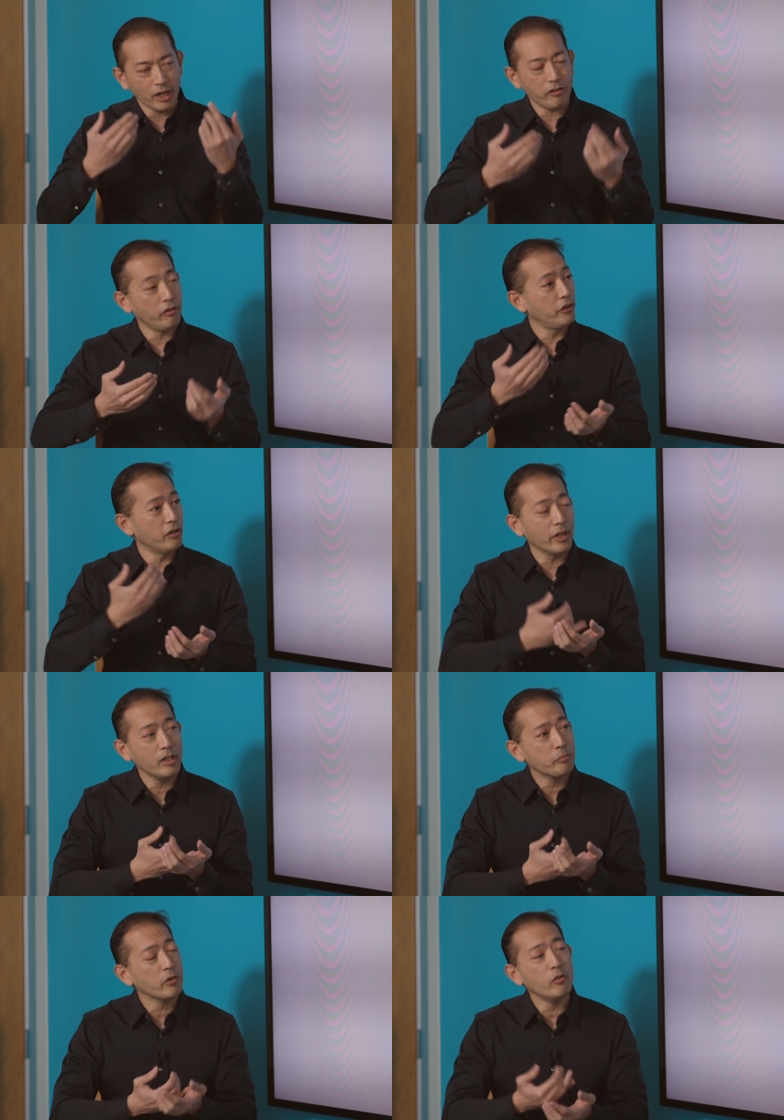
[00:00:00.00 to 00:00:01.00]
either the
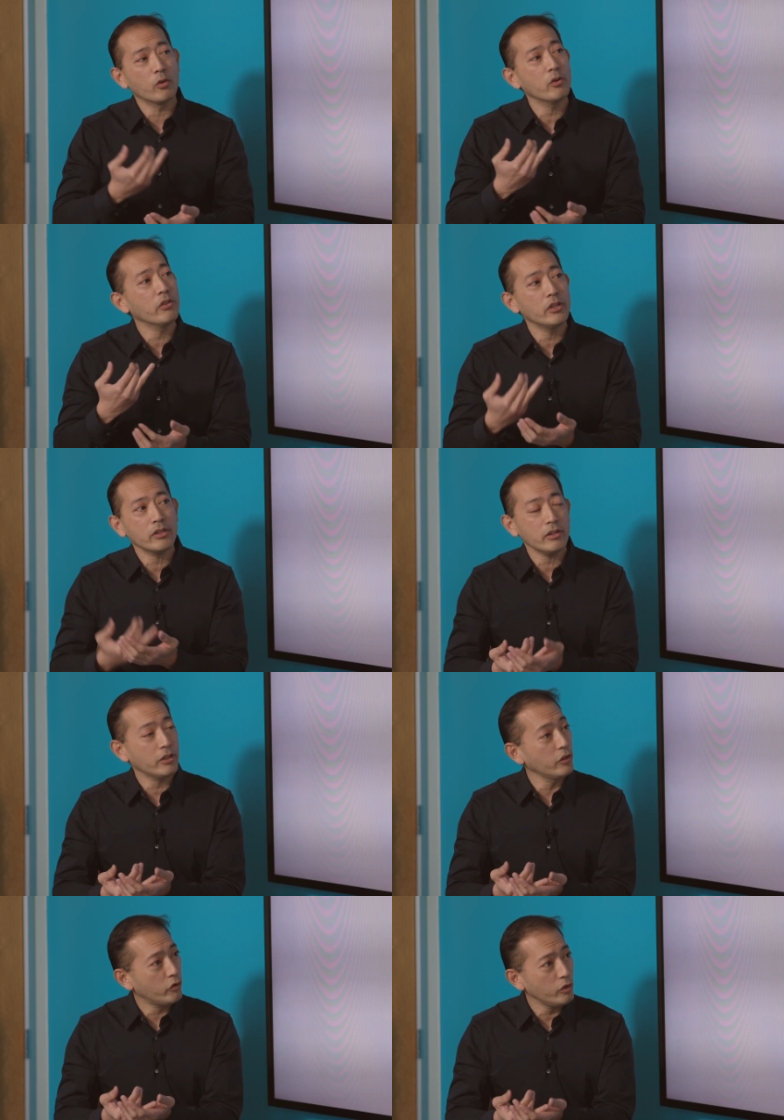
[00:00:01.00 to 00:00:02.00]
developer or the
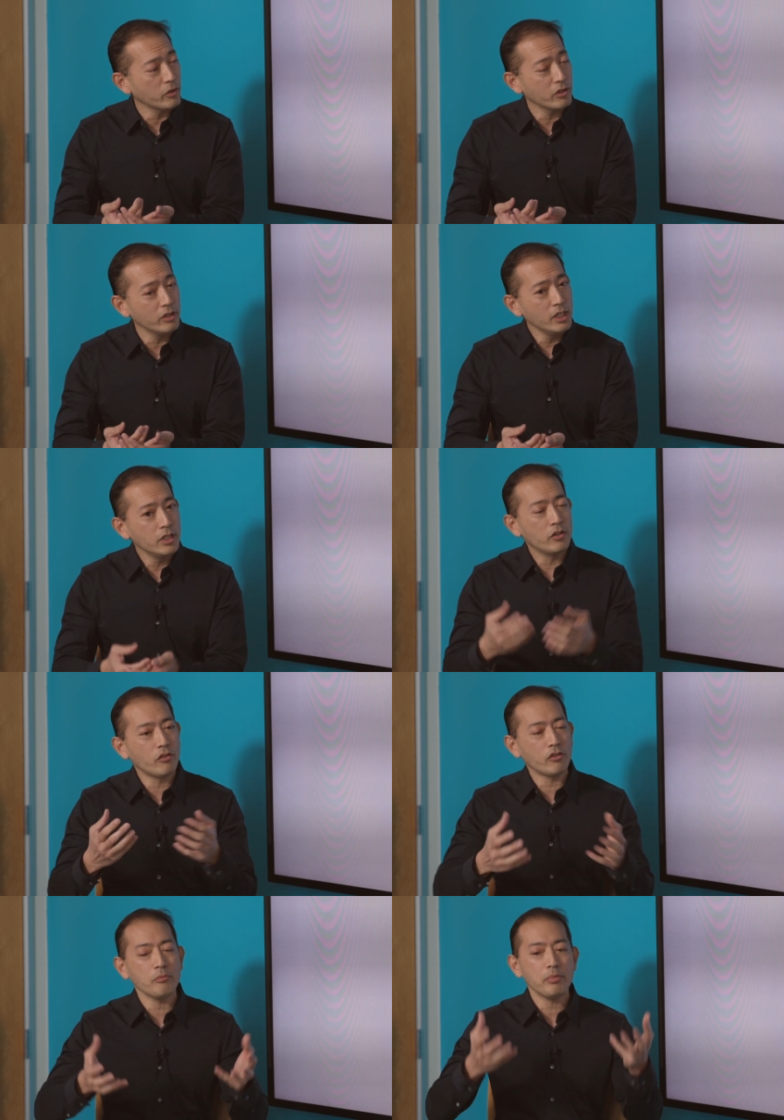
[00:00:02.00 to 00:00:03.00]
consumer, to
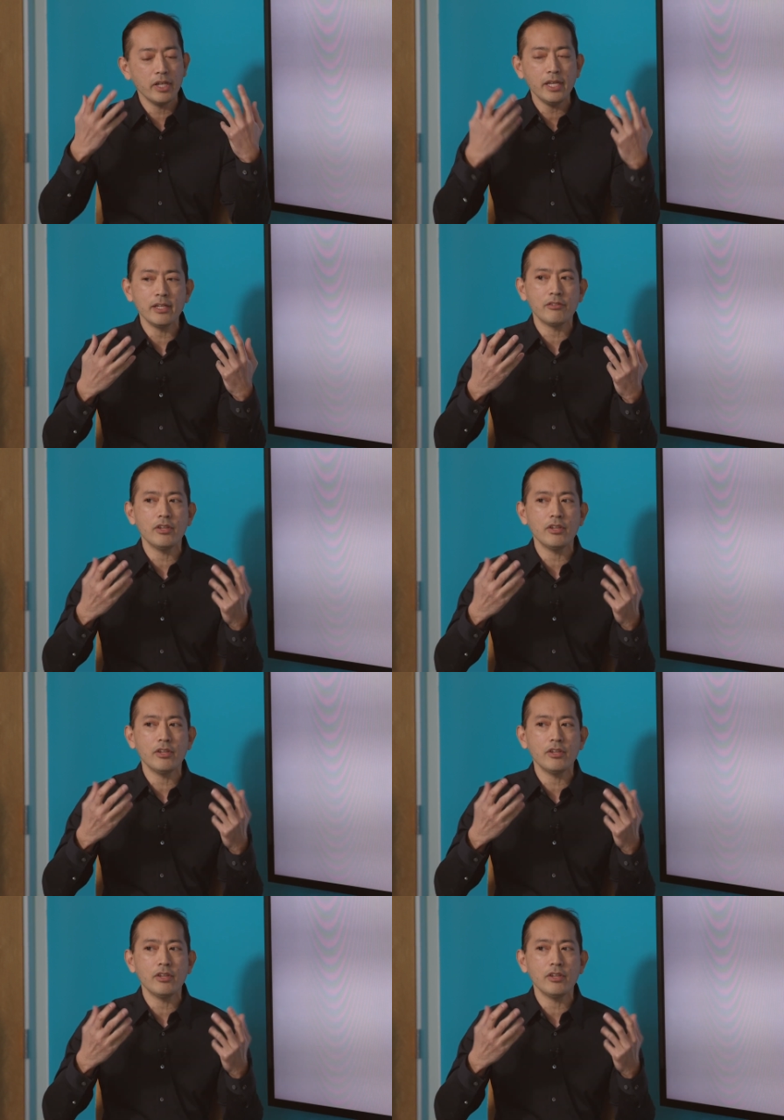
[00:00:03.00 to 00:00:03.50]
start playing and